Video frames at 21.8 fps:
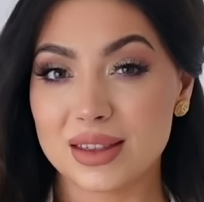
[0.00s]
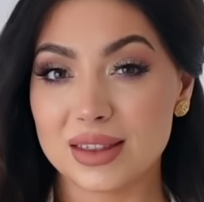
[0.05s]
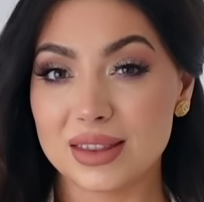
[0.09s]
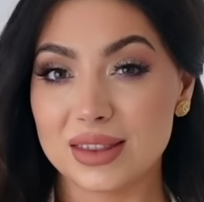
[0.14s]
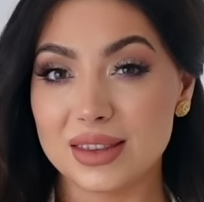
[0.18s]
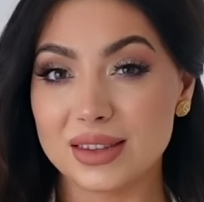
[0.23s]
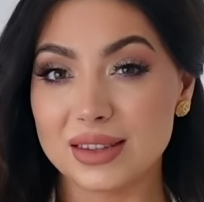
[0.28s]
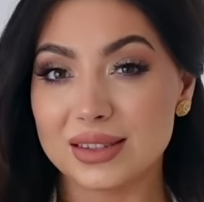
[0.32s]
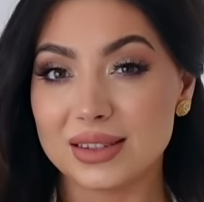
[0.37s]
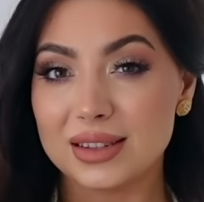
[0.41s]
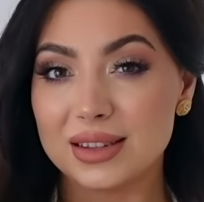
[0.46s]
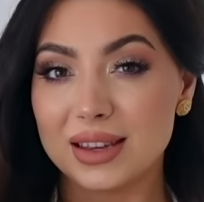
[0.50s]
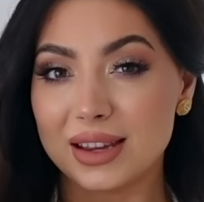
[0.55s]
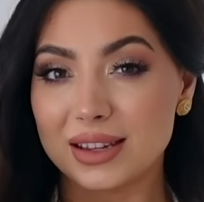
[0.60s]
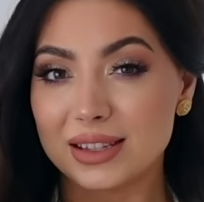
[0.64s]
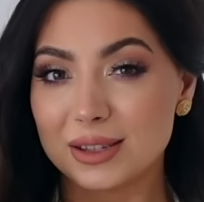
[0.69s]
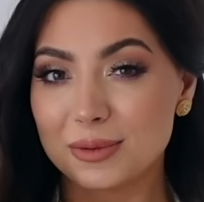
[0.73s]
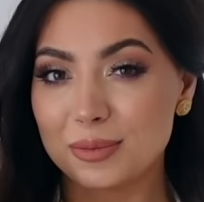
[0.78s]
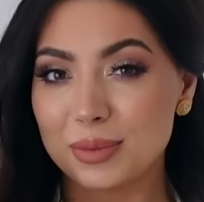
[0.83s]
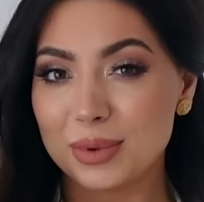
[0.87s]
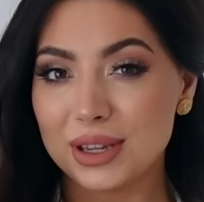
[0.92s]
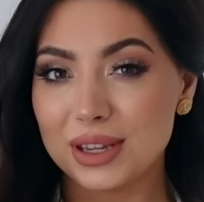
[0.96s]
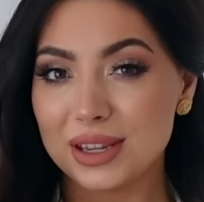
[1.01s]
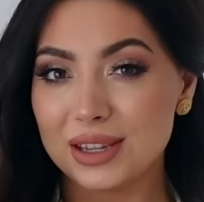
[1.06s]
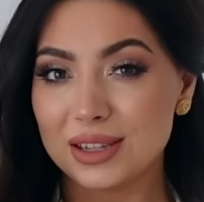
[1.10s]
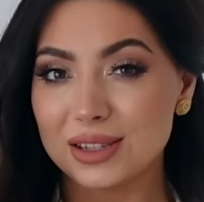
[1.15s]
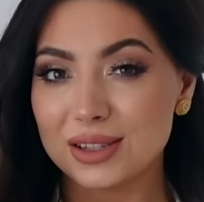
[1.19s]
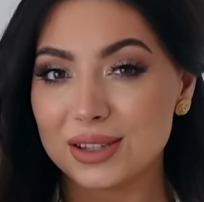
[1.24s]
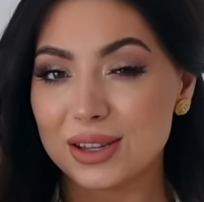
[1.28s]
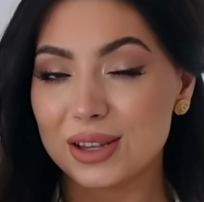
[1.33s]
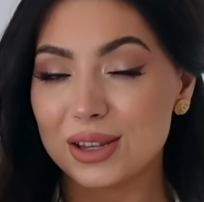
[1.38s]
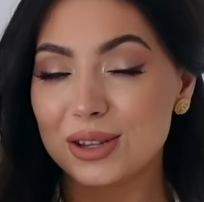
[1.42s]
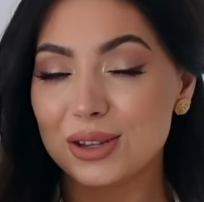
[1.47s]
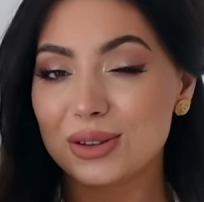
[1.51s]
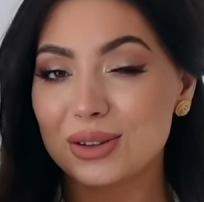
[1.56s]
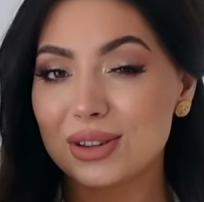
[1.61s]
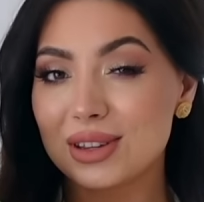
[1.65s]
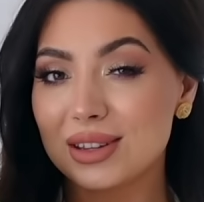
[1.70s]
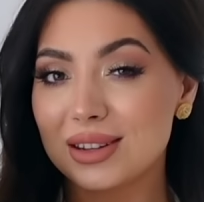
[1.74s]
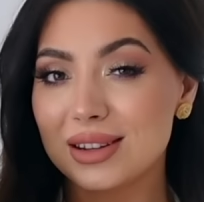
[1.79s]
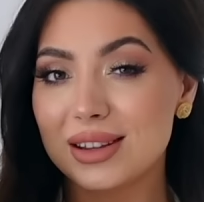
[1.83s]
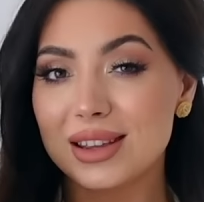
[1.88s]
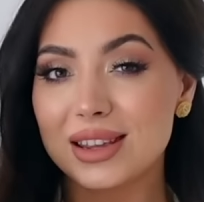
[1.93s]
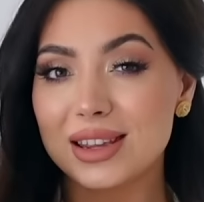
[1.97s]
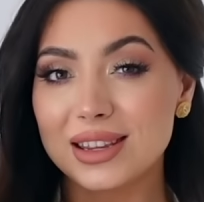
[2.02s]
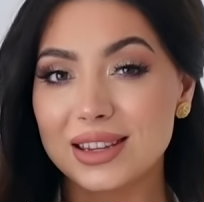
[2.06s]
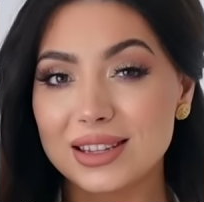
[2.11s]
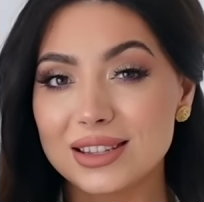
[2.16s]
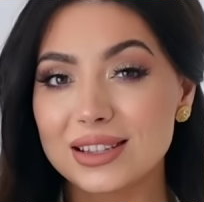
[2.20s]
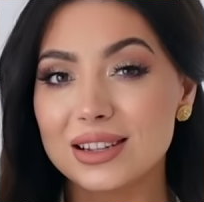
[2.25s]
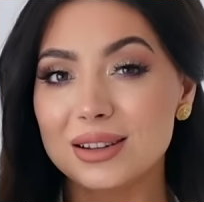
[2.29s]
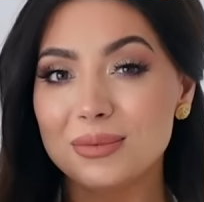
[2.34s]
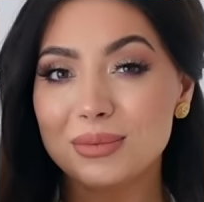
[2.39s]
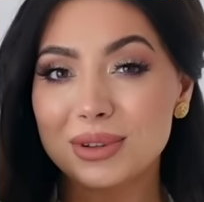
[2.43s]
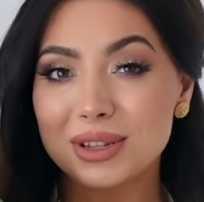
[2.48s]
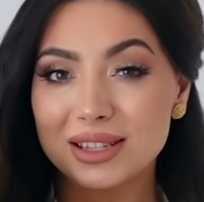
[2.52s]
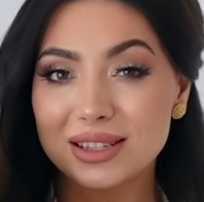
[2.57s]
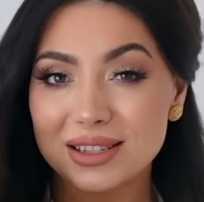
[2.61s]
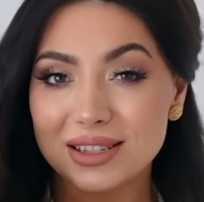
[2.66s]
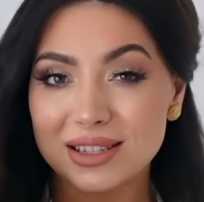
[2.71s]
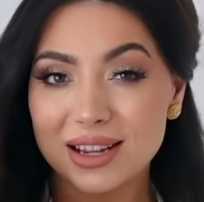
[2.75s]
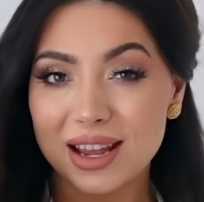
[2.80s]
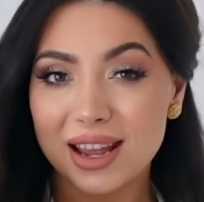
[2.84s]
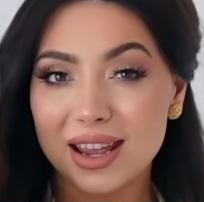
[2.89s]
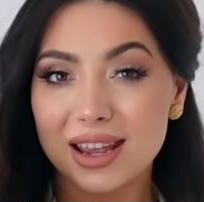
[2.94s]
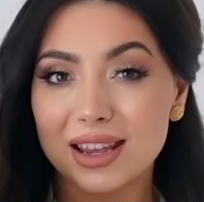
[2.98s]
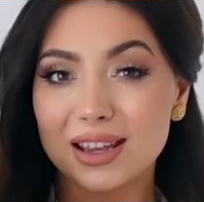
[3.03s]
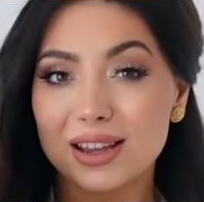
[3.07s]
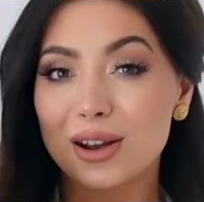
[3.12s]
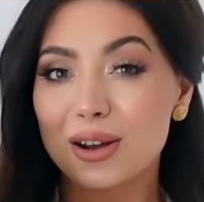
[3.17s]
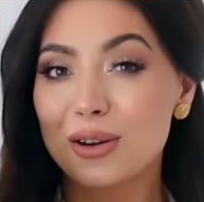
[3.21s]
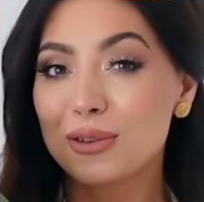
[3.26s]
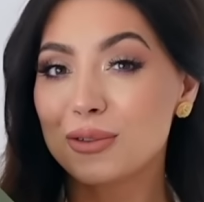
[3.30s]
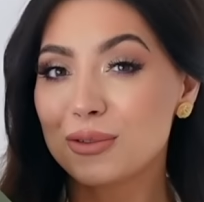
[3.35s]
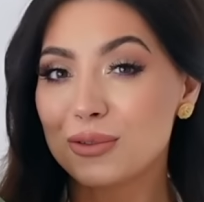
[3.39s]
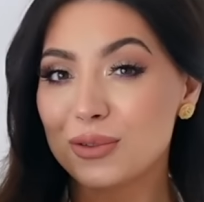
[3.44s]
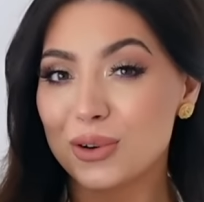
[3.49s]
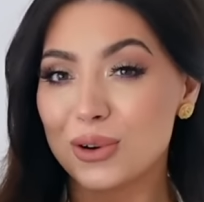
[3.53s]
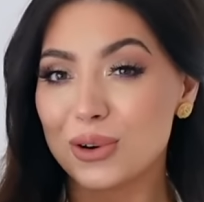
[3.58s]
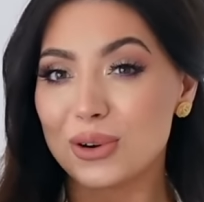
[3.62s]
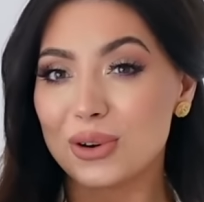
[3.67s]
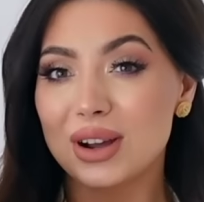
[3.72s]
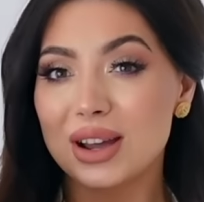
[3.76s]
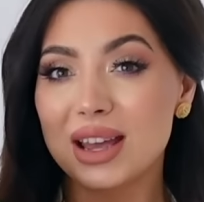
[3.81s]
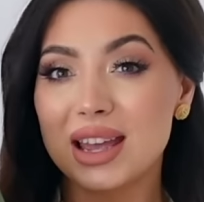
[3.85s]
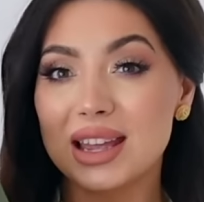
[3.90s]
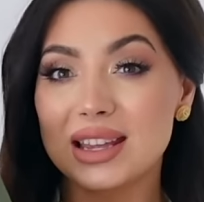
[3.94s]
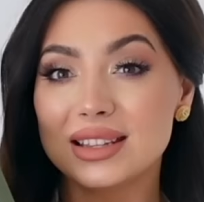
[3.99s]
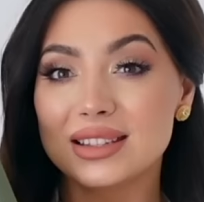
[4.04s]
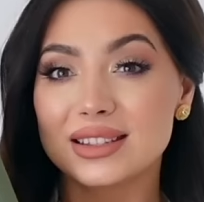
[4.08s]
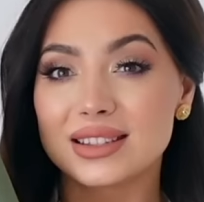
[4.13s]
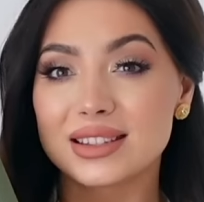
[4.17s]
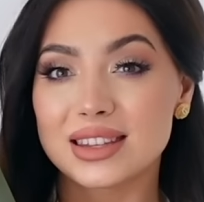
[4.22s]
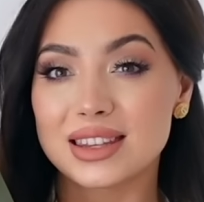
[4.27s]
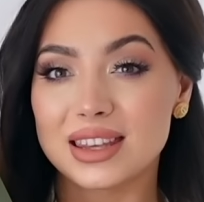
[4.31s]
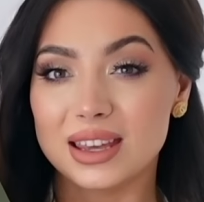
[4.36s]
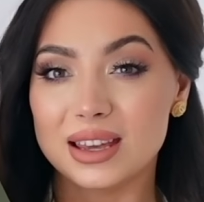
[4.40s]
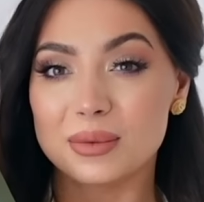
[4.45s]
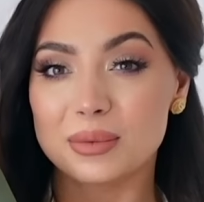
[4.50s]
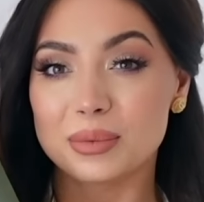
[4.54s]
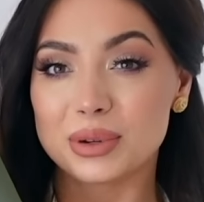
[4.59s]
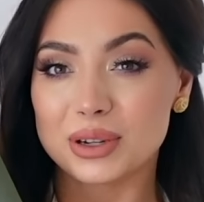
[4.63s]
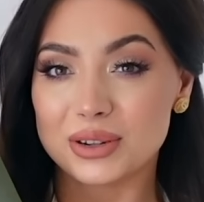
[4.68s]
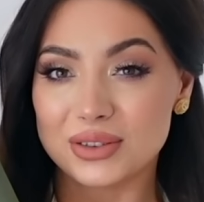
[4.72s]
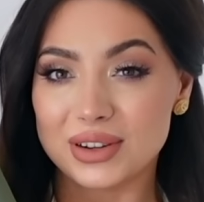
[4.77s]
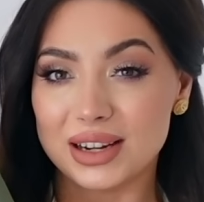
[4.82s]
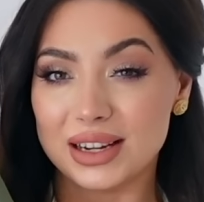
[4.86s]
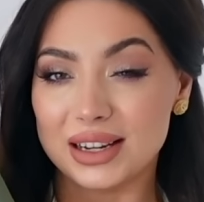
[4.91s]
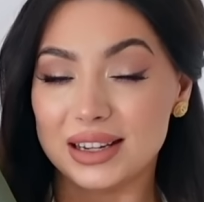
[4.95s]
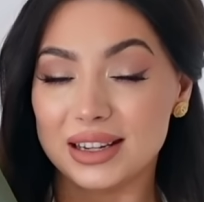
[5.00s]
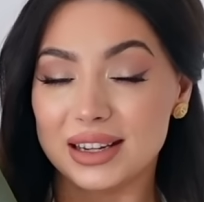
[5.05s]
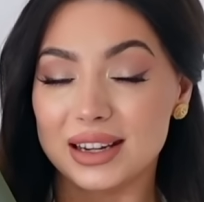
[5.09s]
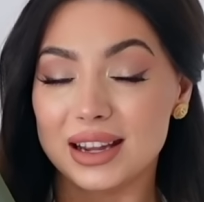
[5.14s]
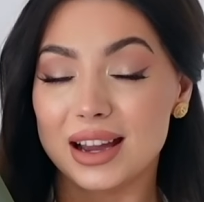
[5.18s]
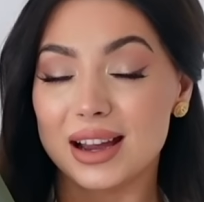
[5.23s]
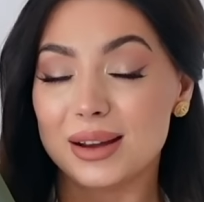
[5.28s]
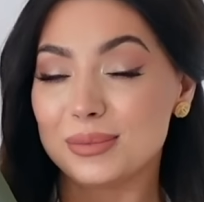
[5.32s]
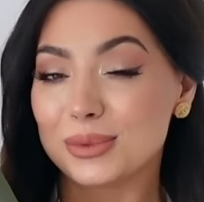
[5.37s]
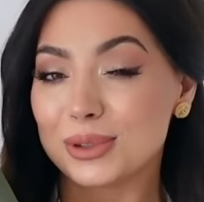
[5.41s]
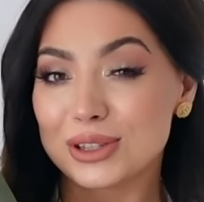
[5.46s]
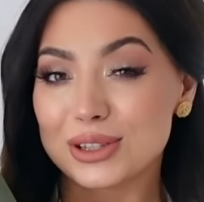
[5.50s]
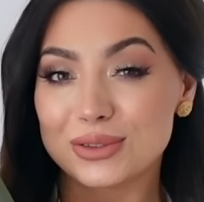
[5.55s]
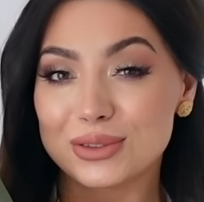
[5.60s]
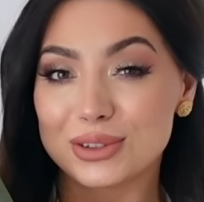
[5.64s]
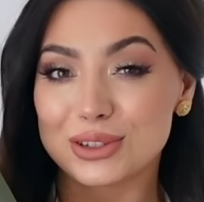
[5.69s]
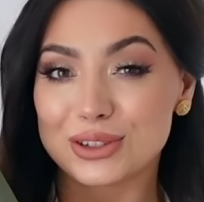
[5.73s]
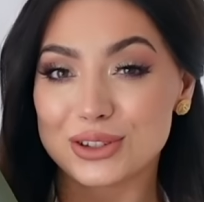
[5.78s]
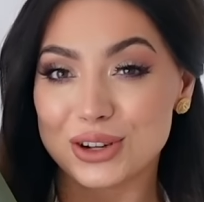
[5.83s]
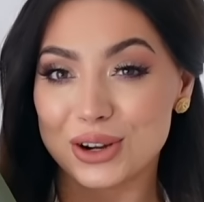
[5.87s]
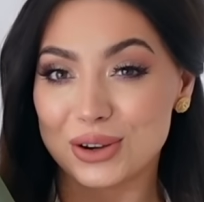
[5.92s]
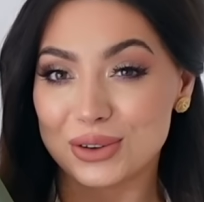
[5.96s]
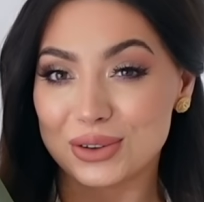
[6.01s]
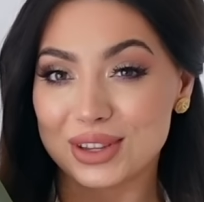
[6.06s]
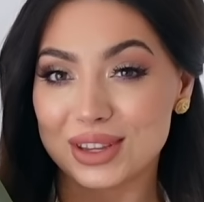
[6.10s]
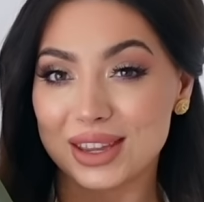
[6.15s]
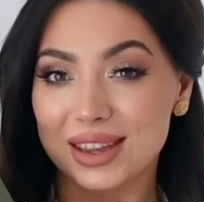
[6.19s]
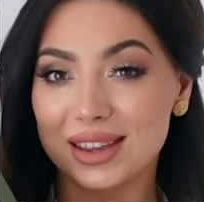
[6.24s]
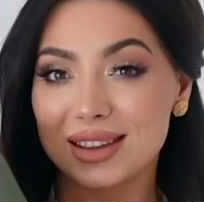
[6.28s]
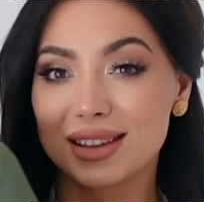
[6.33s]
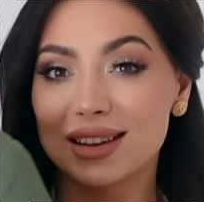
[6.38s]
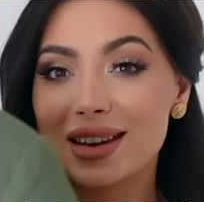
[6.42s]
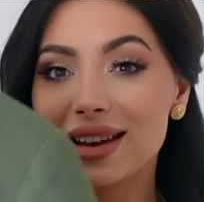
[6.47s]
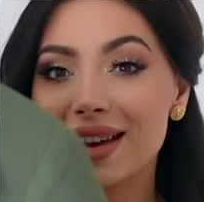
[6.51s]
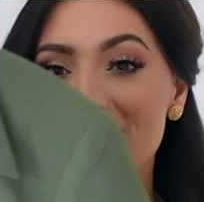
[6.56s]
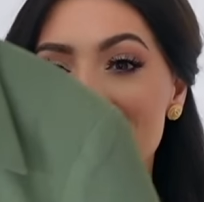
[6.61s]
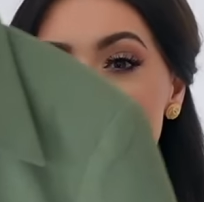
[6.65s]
This next piece you can easily mistake for a Schiaparelli. I'm not even joking.